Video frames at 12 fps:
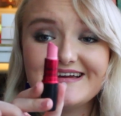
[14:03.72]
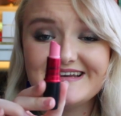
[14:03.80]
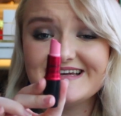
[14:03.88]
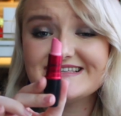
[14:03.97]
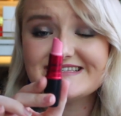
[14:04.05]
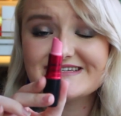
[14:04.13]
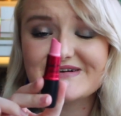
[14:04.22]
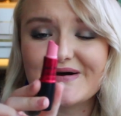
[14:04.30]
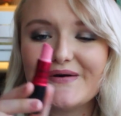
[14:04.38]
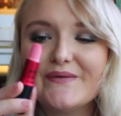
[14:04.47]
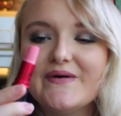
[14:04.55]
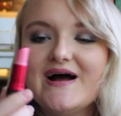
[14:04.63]
it needs to
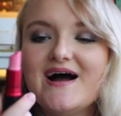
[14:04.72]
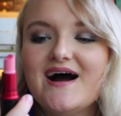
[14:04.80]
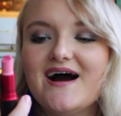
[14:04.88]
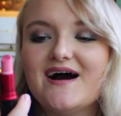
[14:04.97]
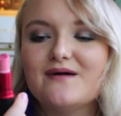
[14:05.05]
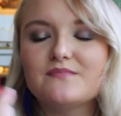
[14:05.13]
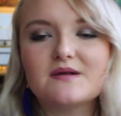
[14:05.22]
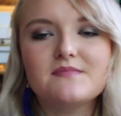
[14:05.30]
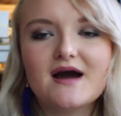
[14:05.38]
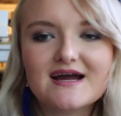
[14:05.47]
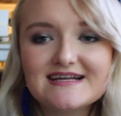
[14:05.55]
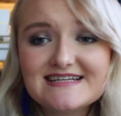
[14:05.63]
go. But I'm
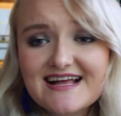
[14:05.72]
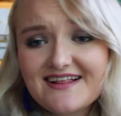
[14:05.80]
not going to